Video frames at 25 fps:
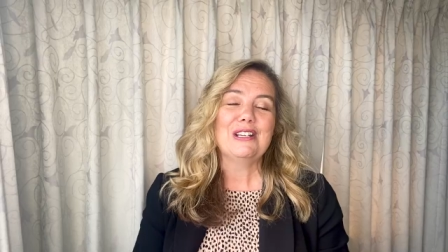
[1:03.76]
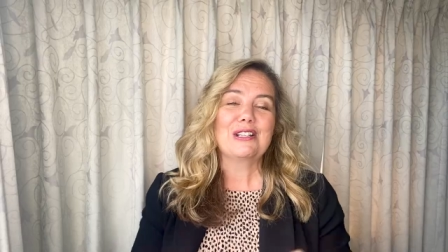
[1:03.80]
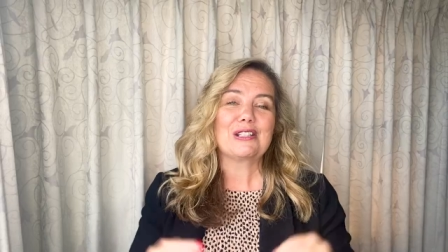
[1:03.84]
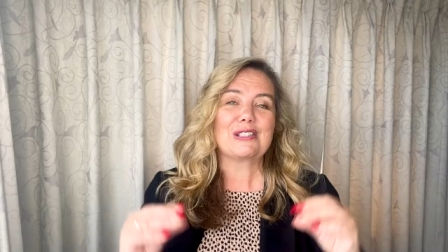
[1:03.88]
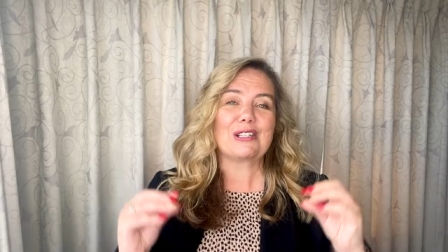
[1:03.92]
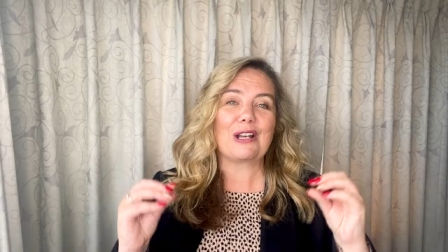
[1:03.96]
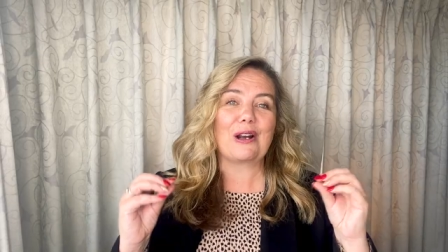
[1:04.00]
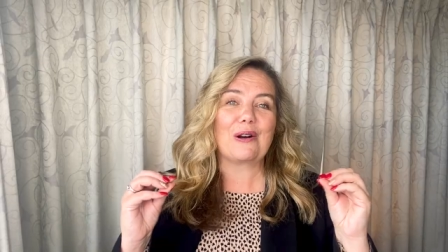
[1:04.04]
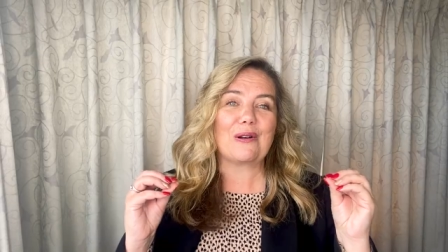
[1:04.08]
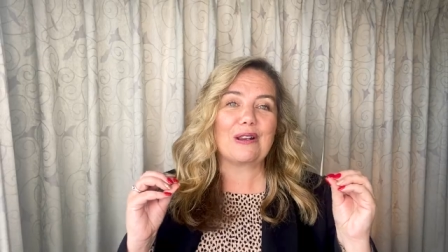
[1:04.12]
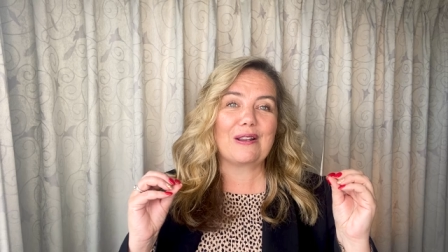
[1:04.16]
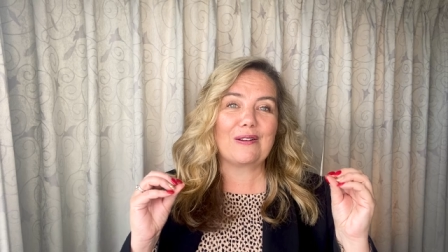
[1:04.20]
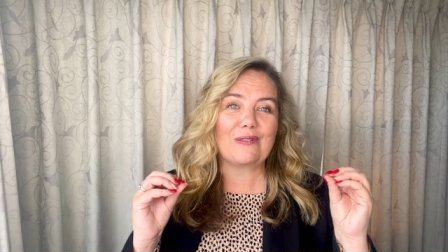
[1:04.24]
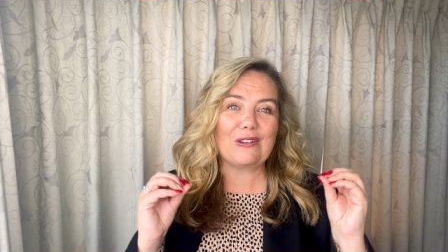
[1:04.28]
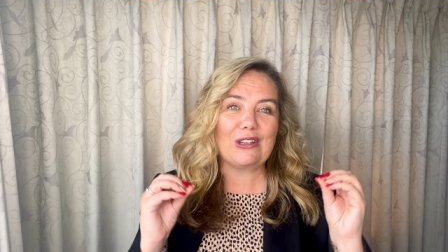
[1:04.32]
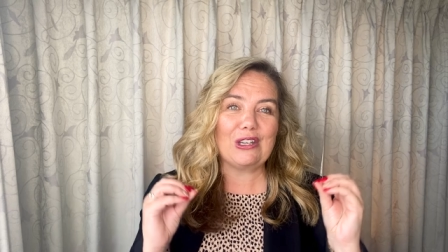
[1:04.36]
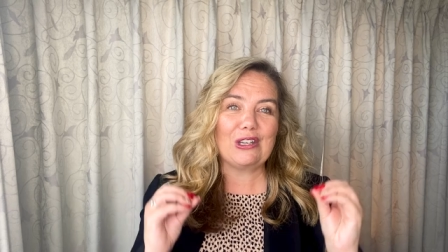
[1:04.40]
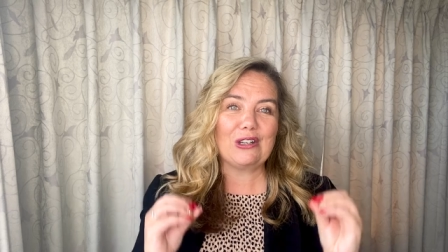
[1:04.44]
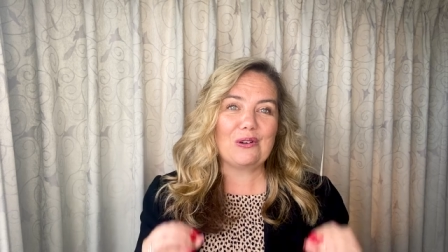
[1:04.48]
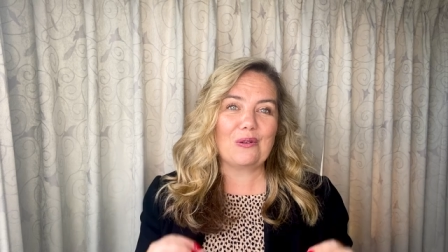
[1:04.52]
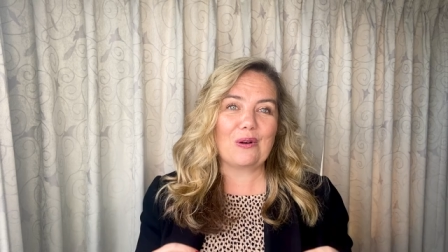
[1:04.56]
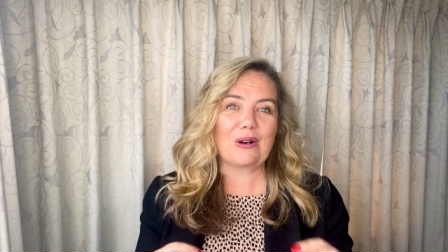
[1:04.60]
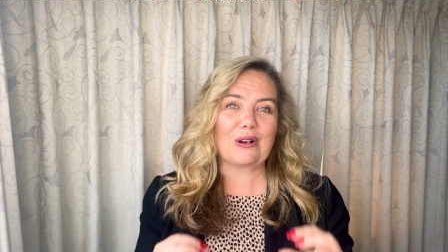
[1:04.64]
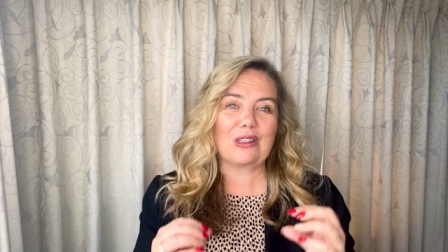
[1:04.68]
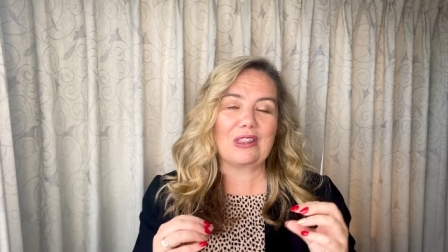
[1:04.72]
So if
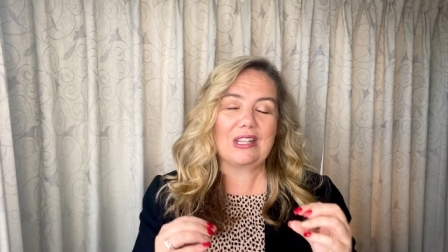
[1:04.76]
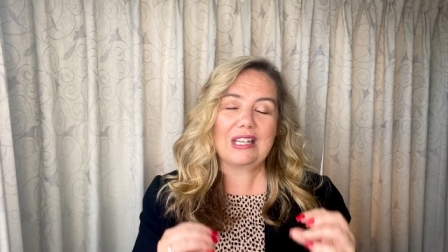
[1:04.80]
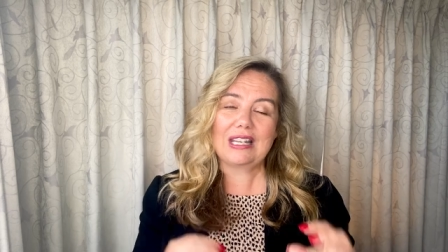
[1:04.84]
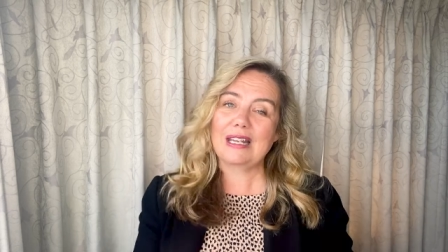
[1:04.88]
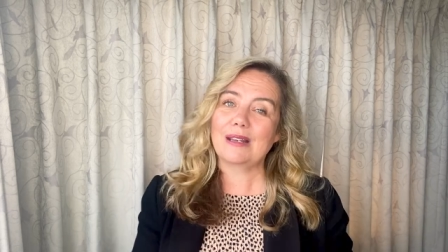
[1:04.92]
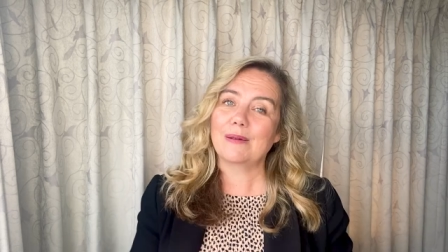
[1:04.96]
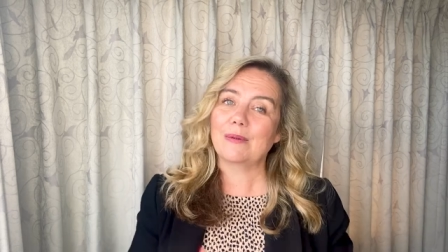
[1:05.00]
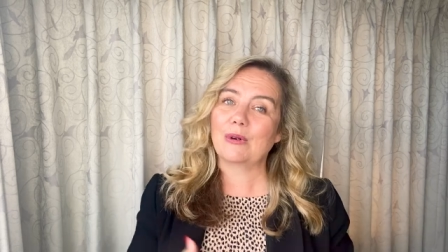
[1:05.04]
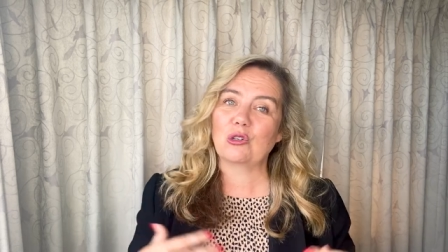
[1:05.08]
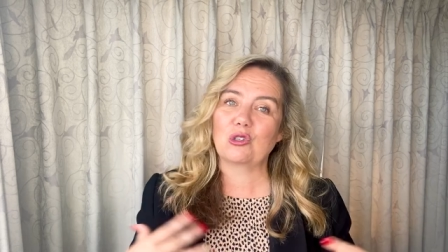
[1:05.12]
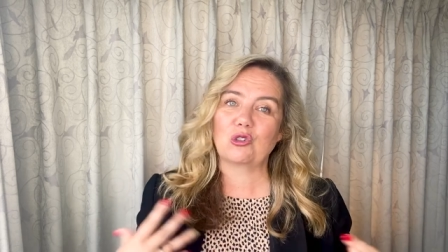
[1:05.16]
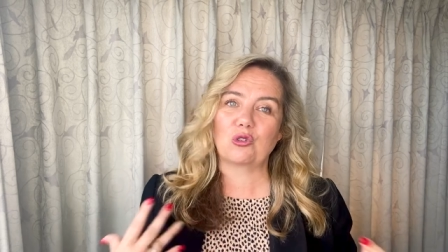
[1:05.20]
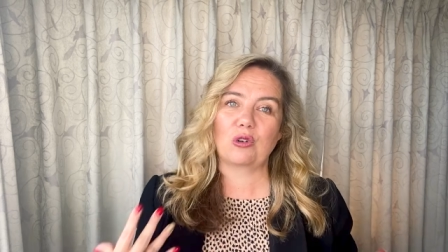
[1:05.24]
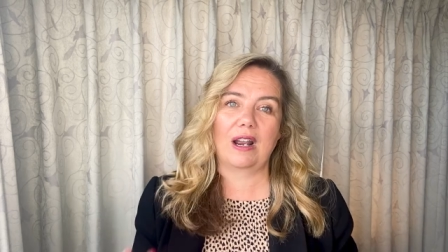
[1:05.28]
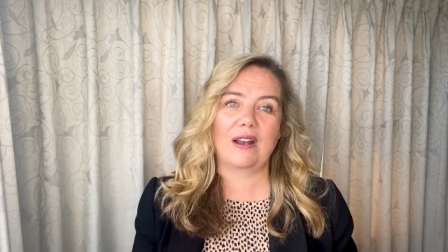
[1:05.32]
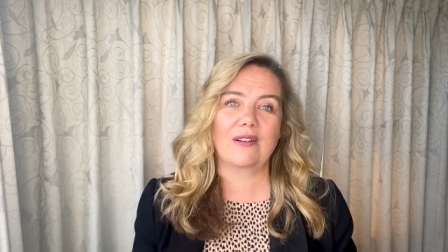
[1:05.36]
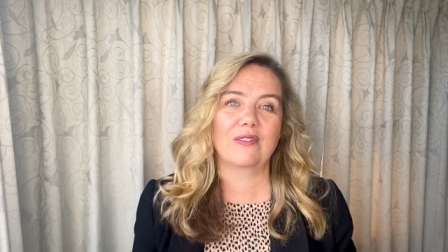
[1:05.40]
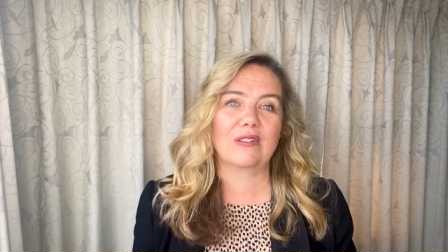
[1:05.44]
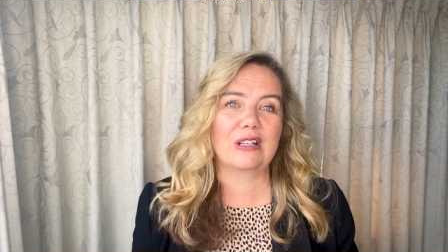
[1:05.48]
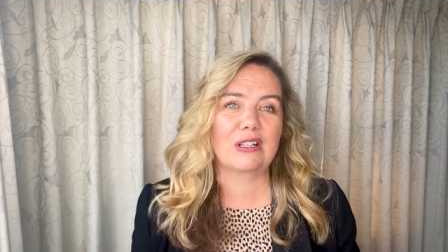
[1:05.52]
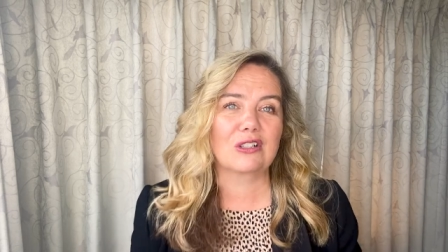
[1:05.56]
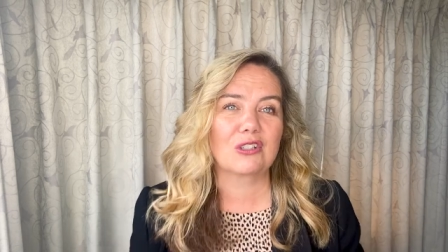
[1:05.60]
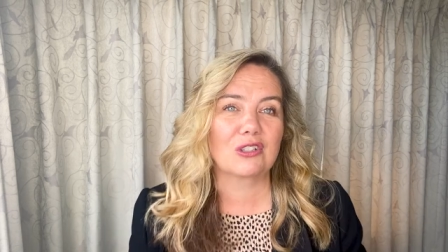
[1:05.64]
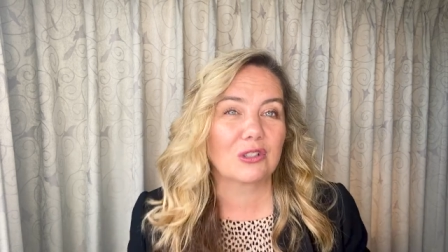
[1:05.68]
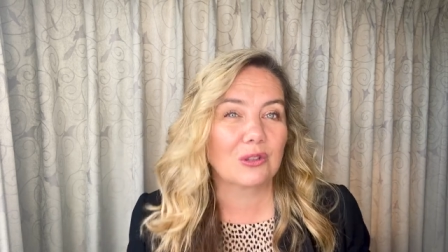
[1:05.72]
you are thinking about
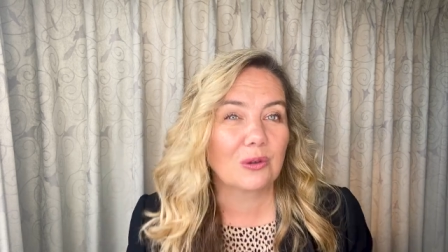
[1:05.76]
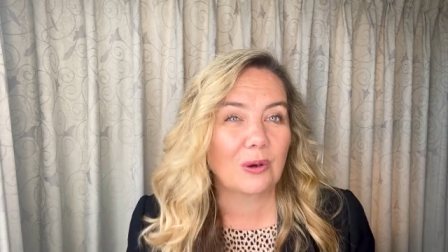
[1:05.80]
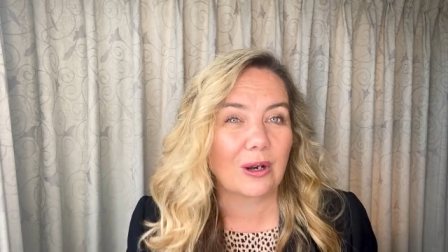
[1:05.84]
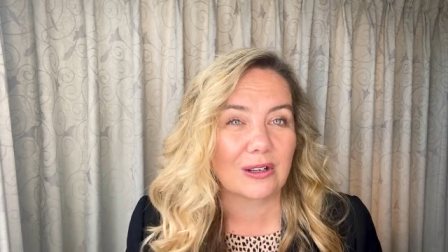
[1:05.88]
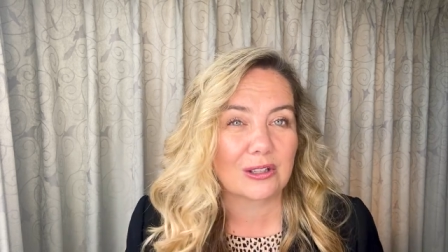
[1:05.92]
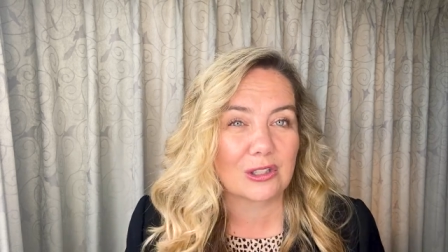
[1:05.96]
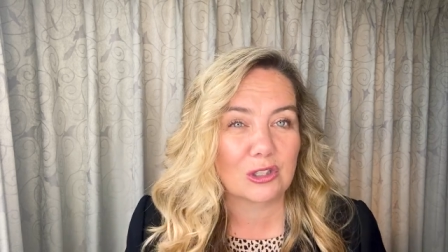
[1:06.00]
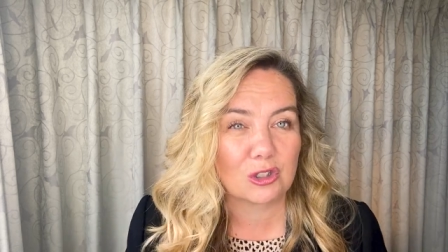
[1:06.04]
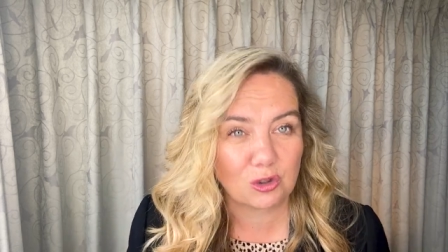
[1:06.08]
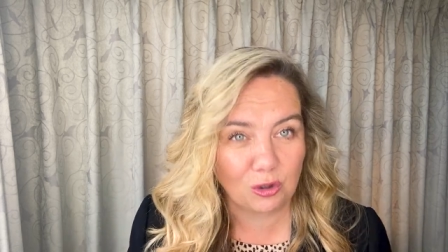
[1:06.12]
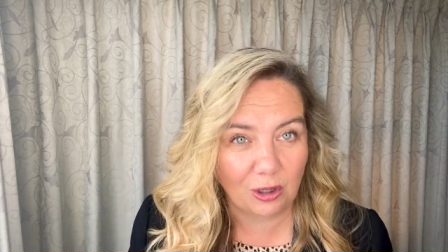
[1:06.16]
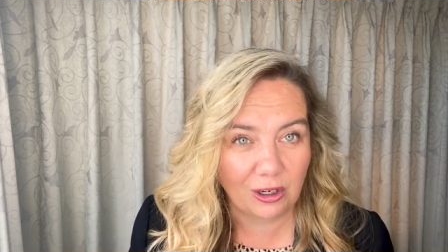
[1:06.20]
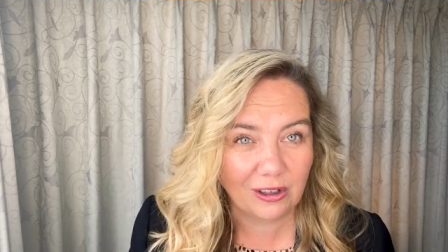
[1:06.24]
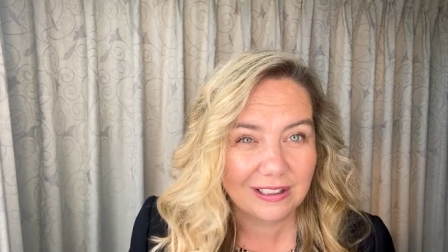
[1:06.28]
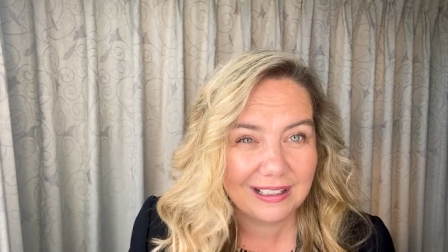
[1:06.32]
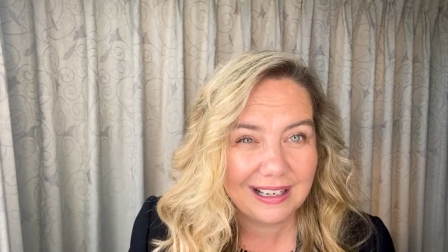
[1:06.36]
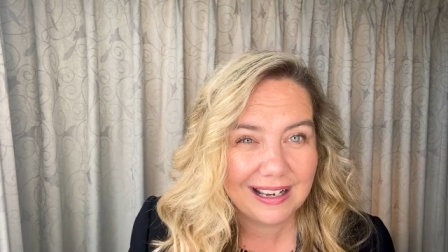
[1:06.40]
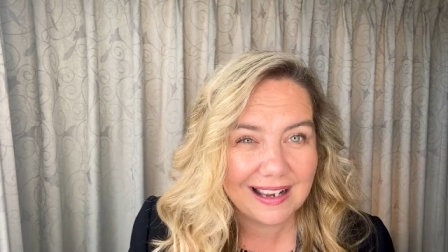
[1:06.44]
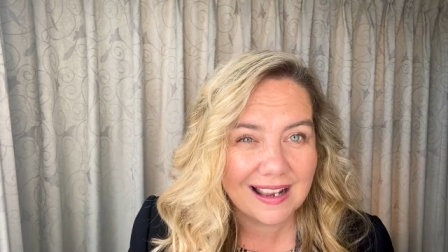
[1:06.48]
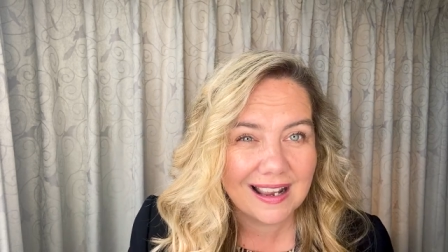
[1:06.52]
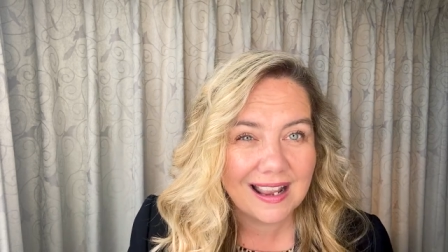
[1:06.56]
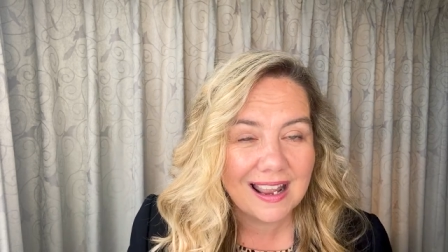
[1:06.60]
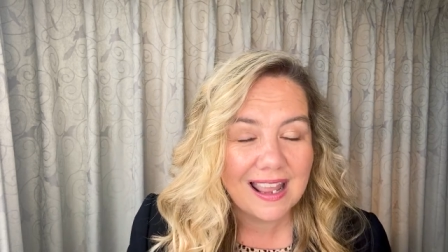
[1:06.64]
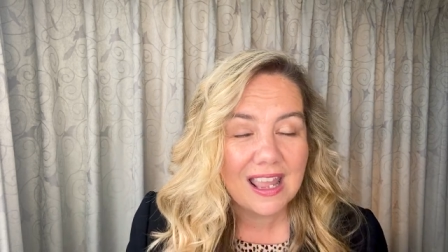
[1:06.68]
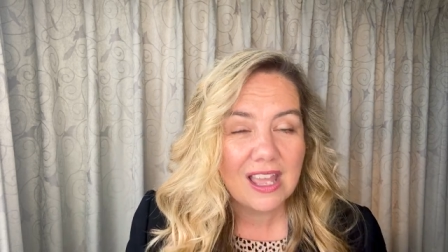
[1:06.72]
traveling to
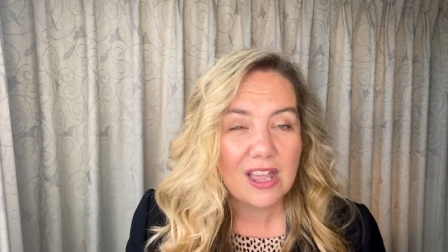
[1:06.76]
Australia,